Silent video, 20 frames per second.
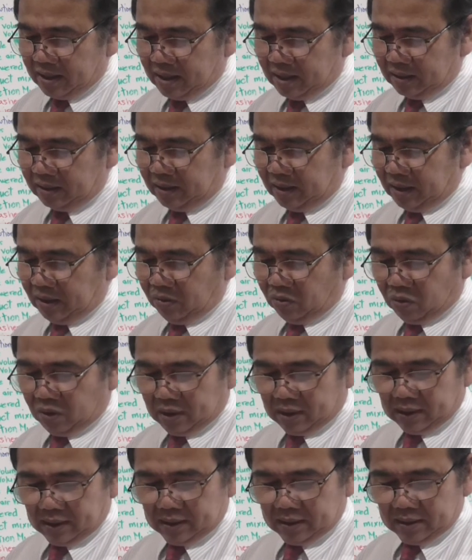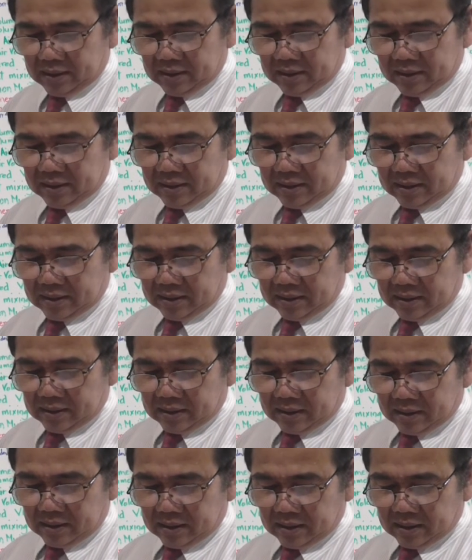not equal,
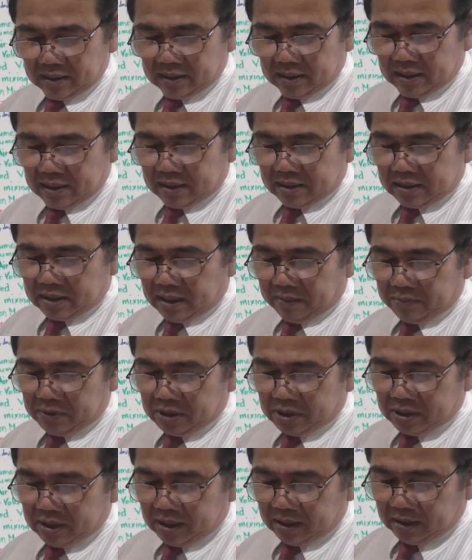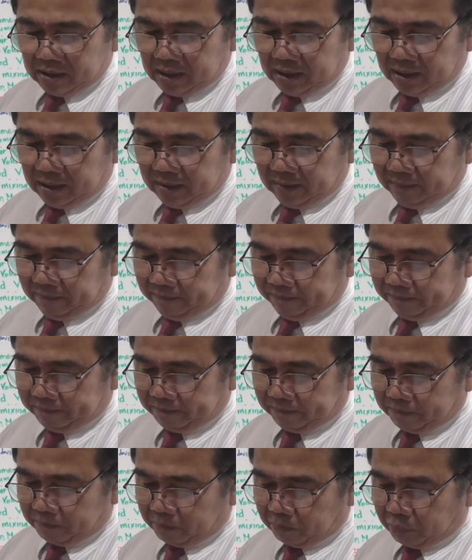some static
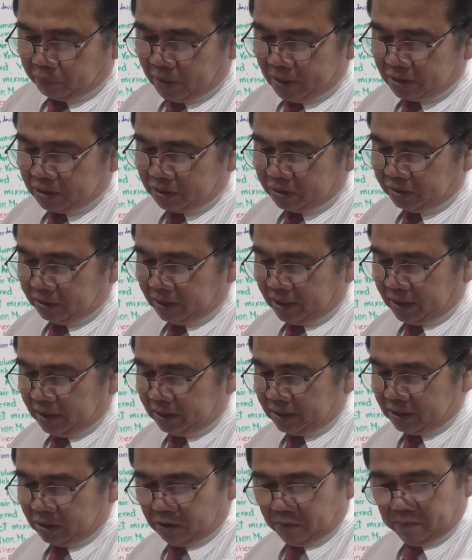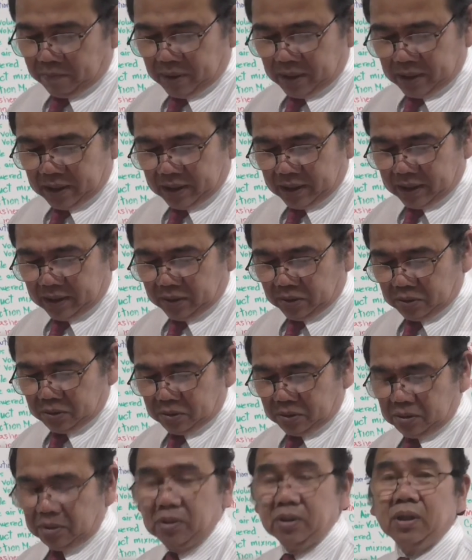pressure is converted
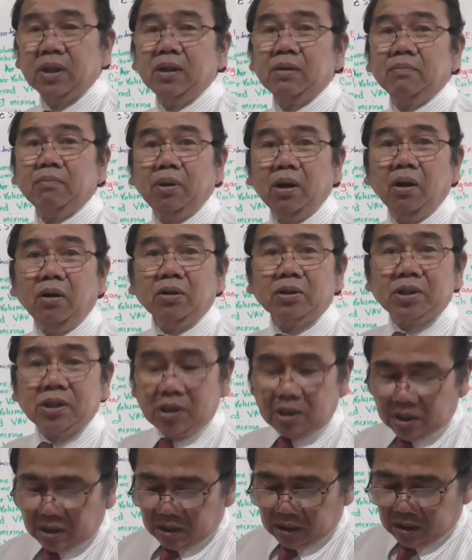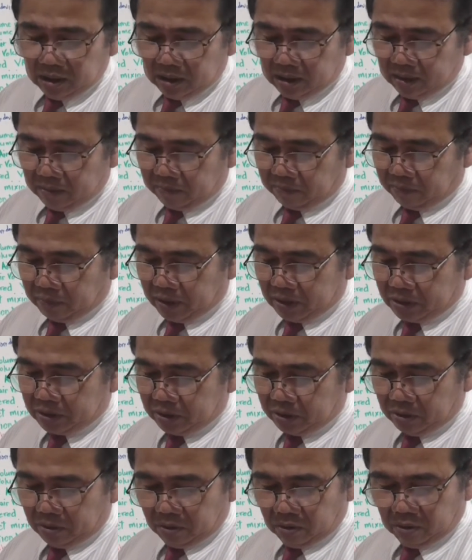to velocity
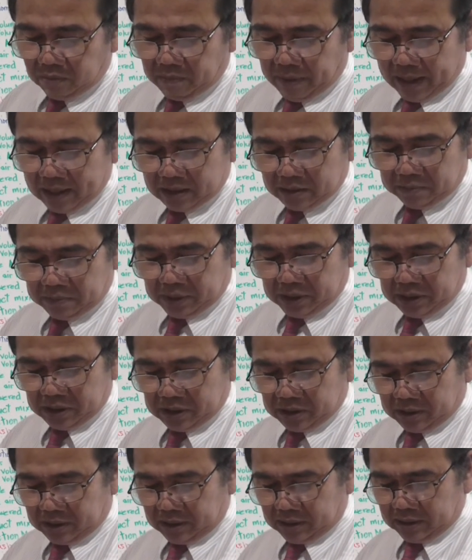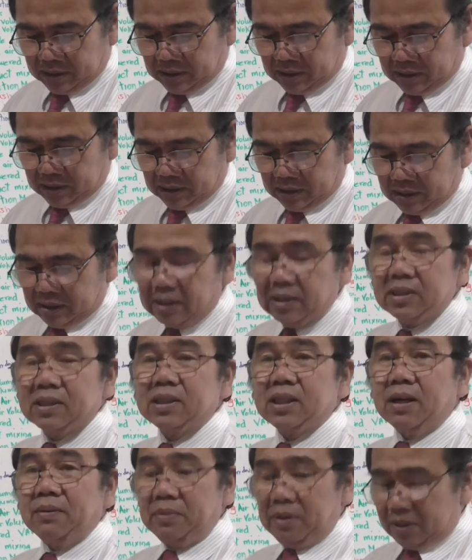pressure or vice versa.
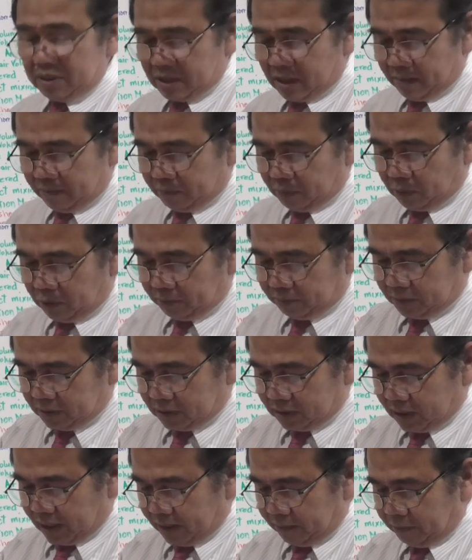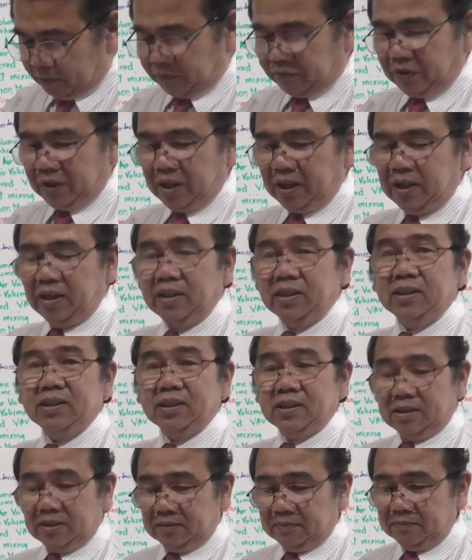Some example of this type of
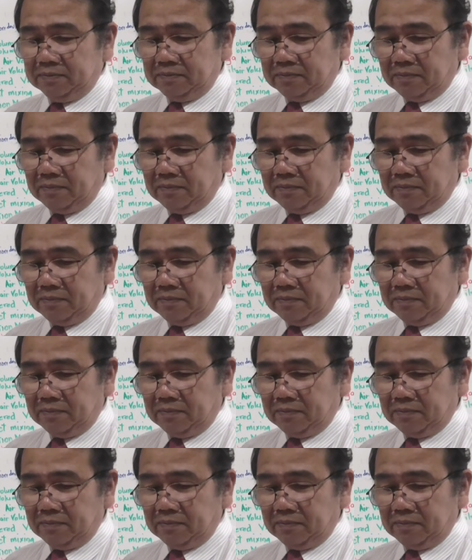fittings